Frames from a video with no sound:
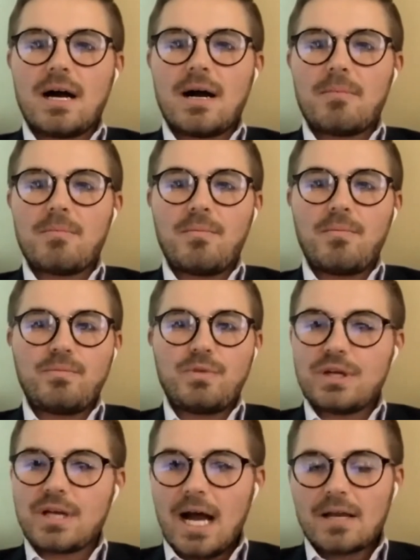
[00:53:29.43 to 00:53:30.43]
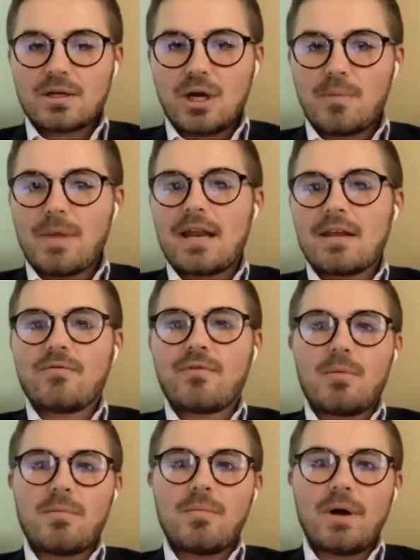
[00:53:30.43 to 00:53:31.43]
Um, you got to come at it
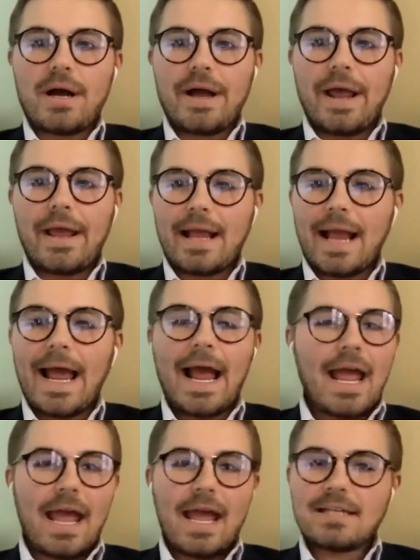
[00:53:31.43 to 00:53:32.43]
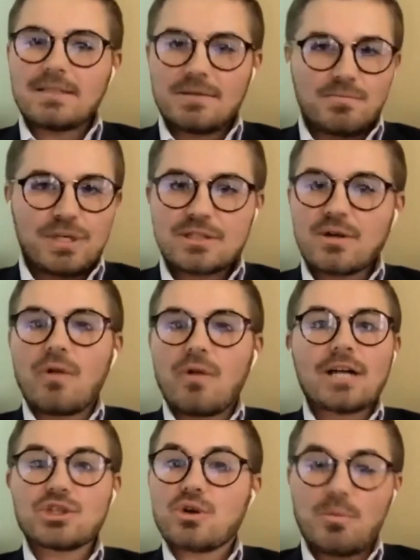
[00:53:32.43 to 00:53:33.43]
from, I, I hate to be so
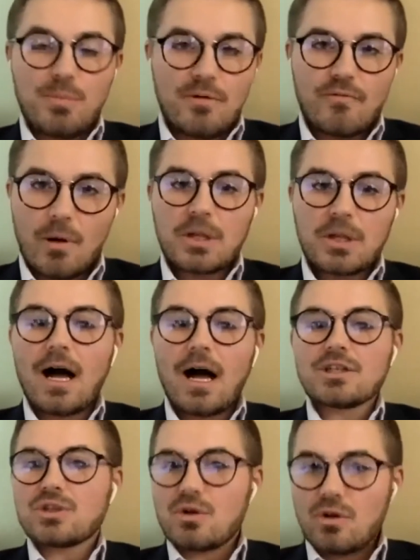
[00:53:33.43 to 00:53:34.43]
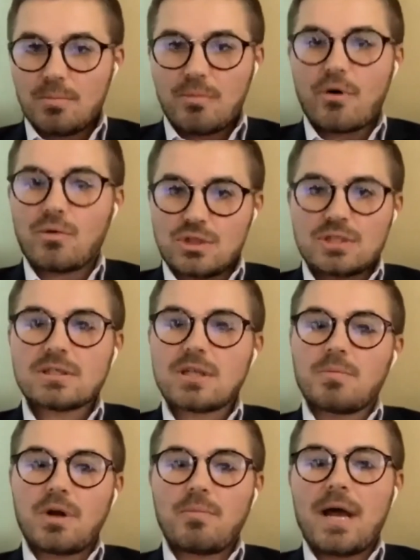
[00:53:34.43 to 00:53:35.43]
logical, but from a logical approach in
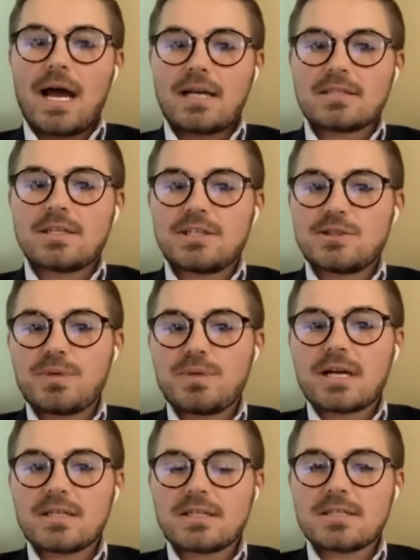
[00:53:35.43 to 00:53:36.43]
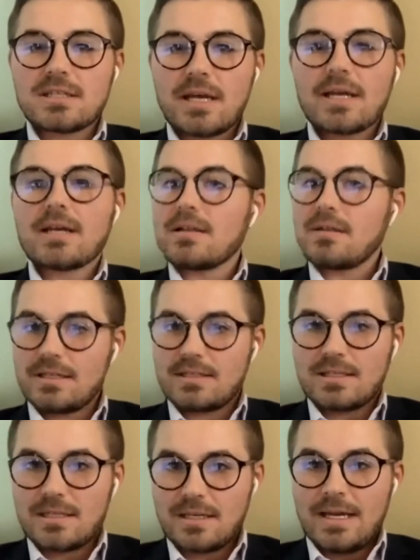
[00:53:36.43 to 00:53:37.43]
some capacities, because it's like,
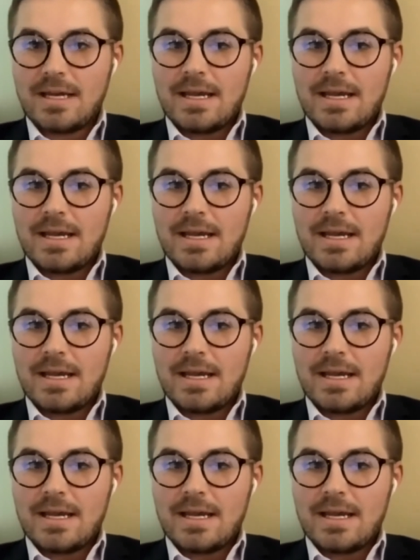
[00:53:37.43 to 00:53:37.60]
listen,